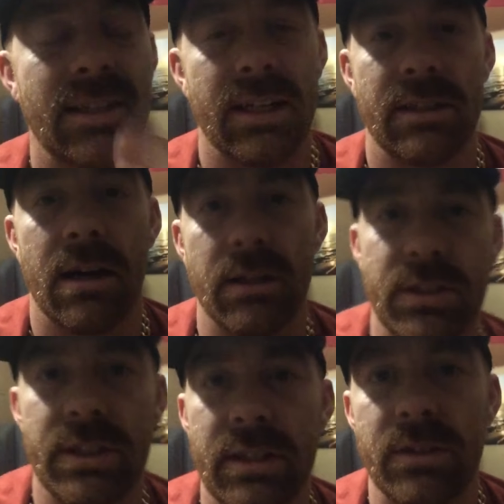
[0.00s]

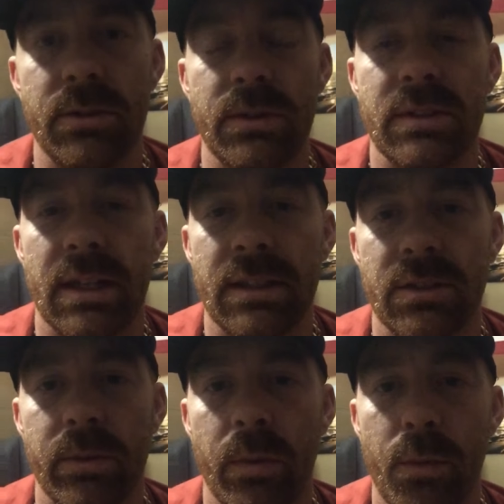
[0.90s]
technology to
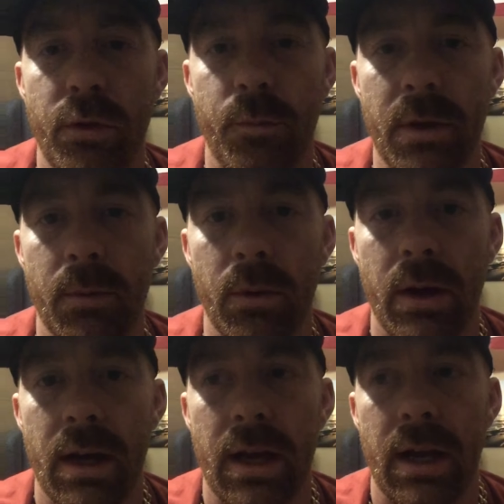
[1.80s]
censor or remove people
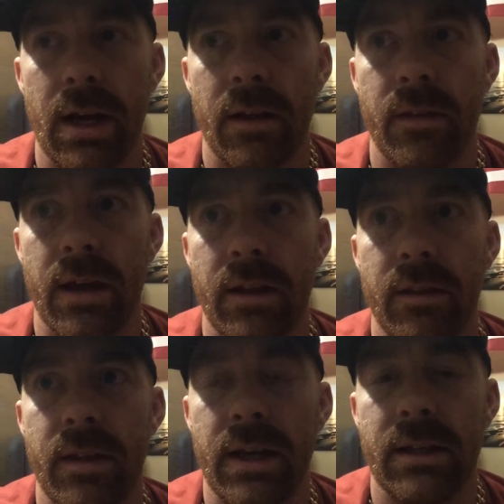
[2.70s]
that
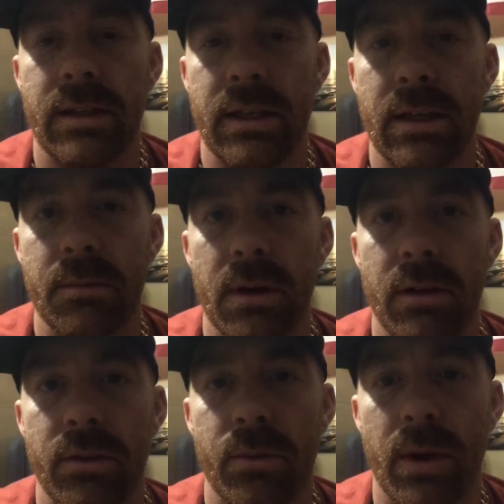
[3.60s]
they deem
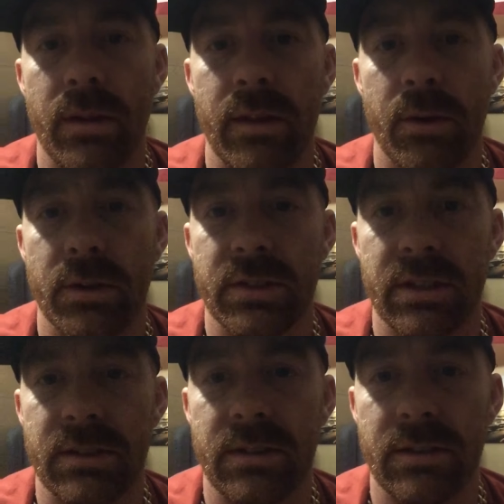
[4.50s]
threaten their
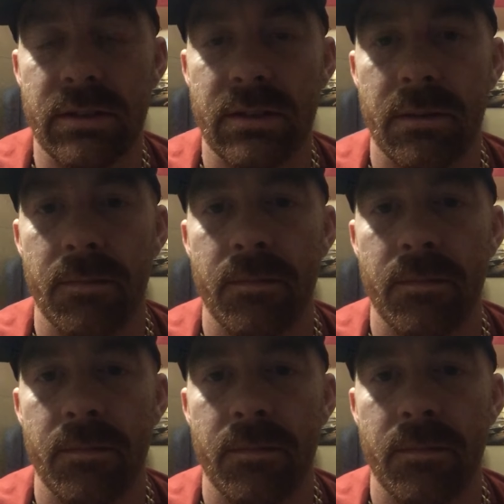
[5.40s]
existence.